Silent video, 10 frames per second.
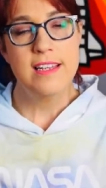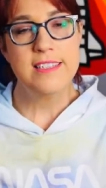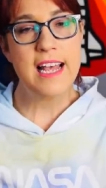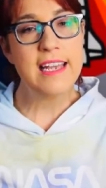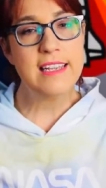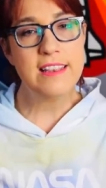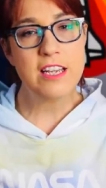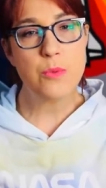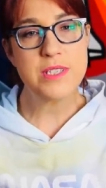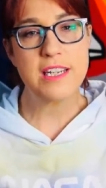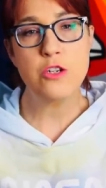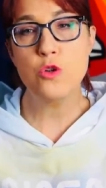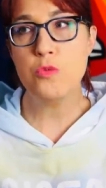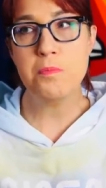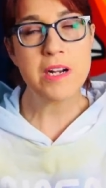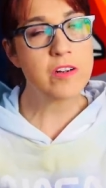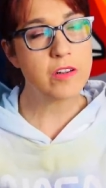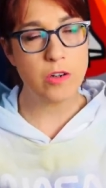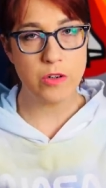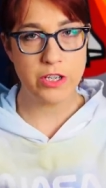saying there was a new
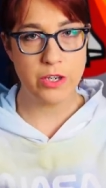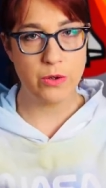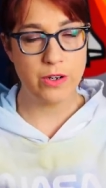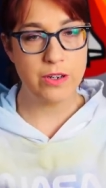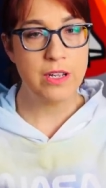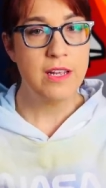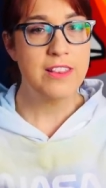miracle cure